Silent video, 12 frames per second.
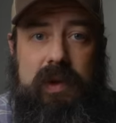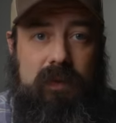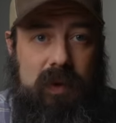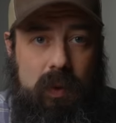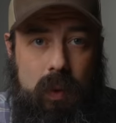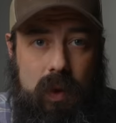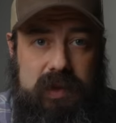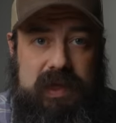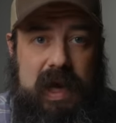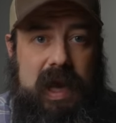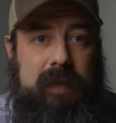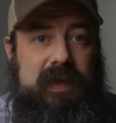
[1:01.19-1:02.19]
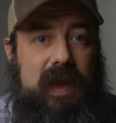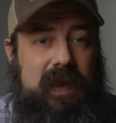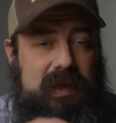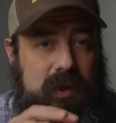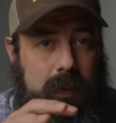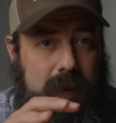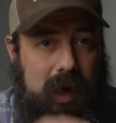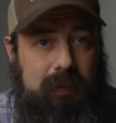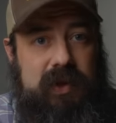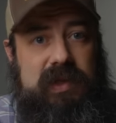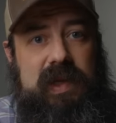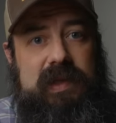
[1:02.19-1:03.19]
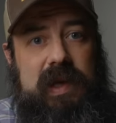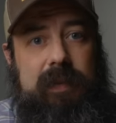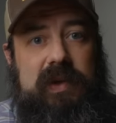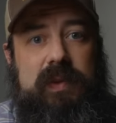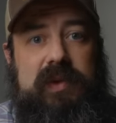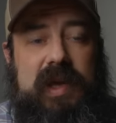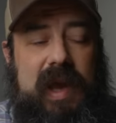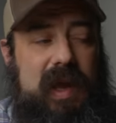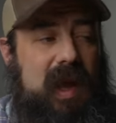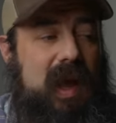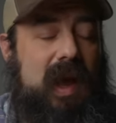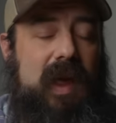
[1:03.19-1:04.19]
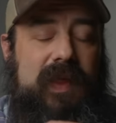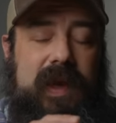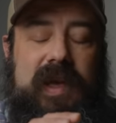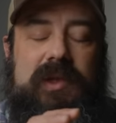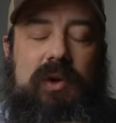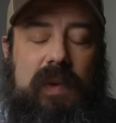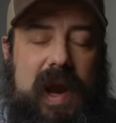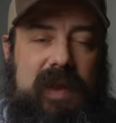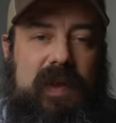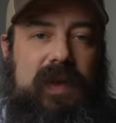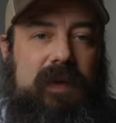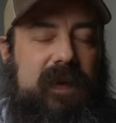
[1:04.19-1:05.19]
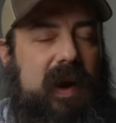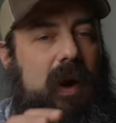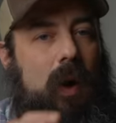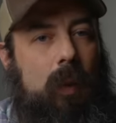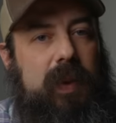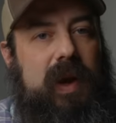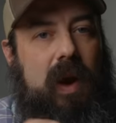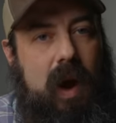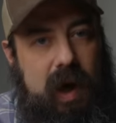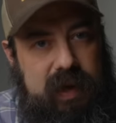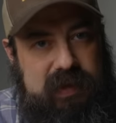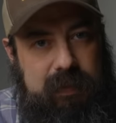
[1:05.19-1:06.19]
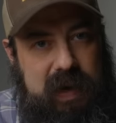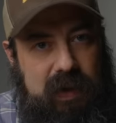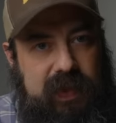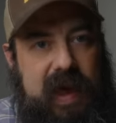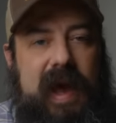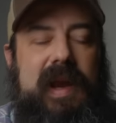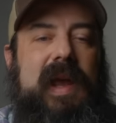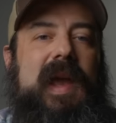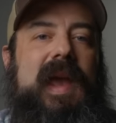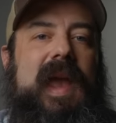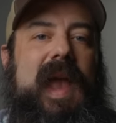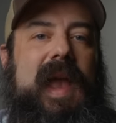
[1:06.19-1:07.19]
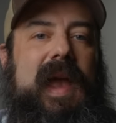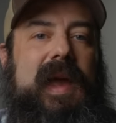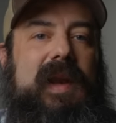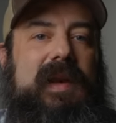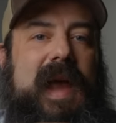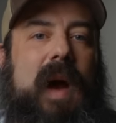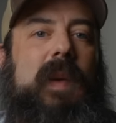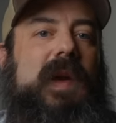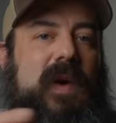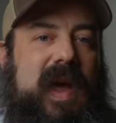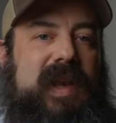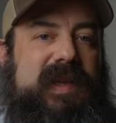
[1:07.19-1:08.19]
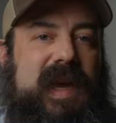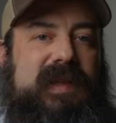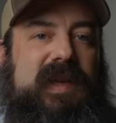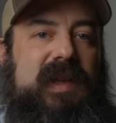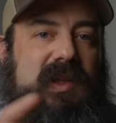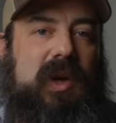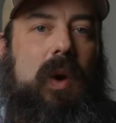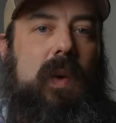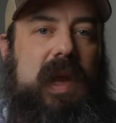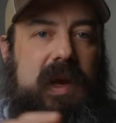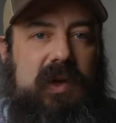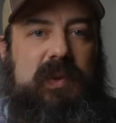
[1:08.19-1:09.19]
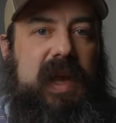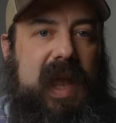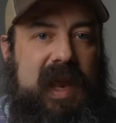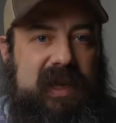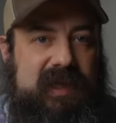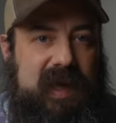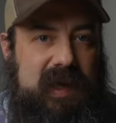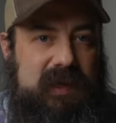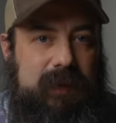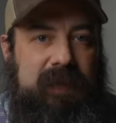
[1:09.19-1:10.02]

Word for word: their record times, and they do publish these numbers, which I think is great that they're very open and honest about that. And now we can go ahead and test it. So here's what Canon says.